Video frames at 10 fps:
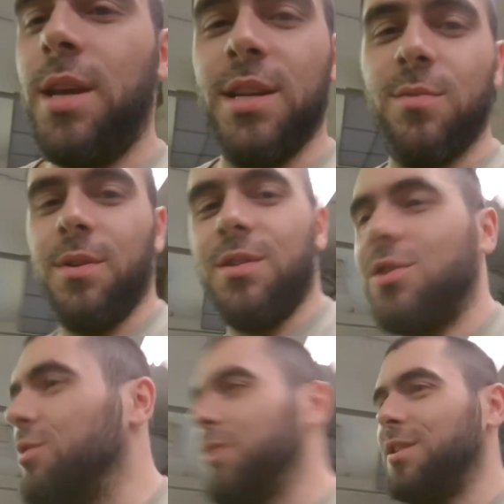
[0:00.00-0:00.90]
Yes, we are
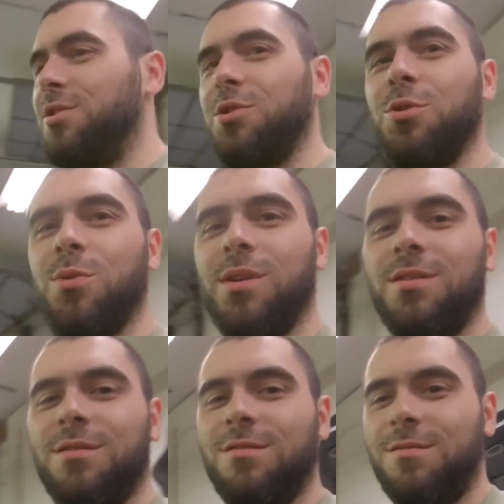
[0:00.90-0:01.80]
choosing
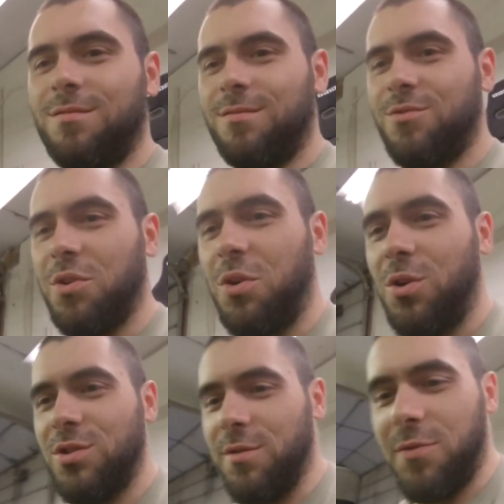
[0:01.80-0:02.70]
to drill
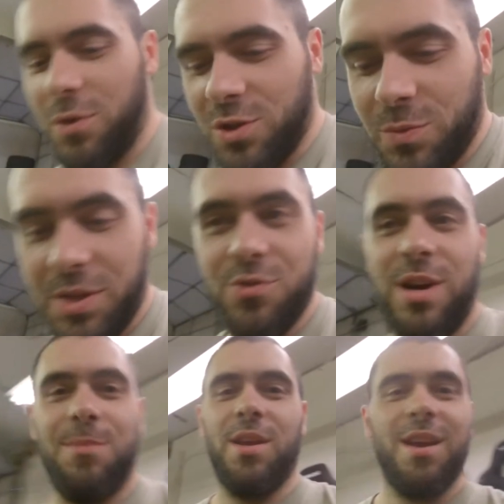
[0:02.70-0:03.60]
holes in the floor so we could
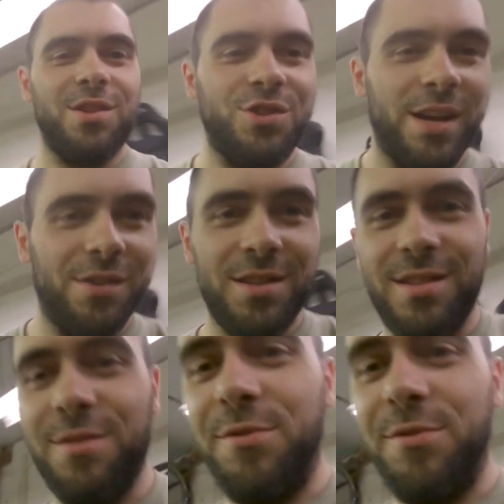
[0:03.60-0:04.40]
drop the cage down instead